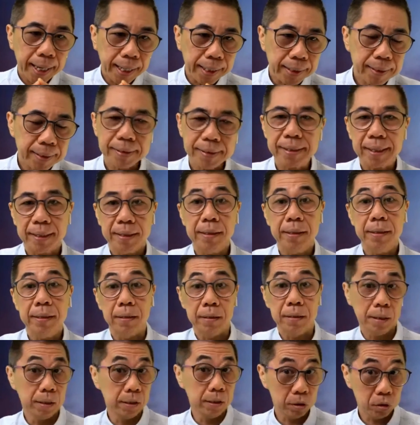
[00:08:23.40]

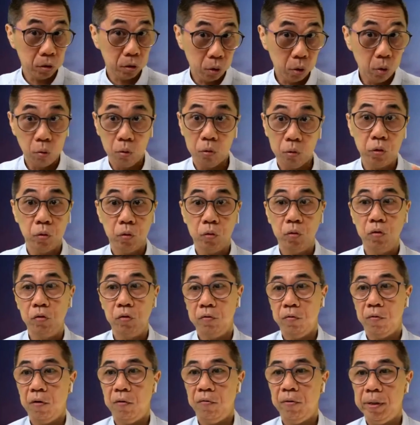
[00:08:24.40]
exciting is also
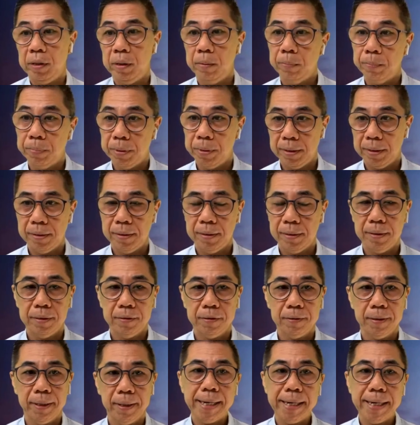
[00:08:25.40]
good for presentation.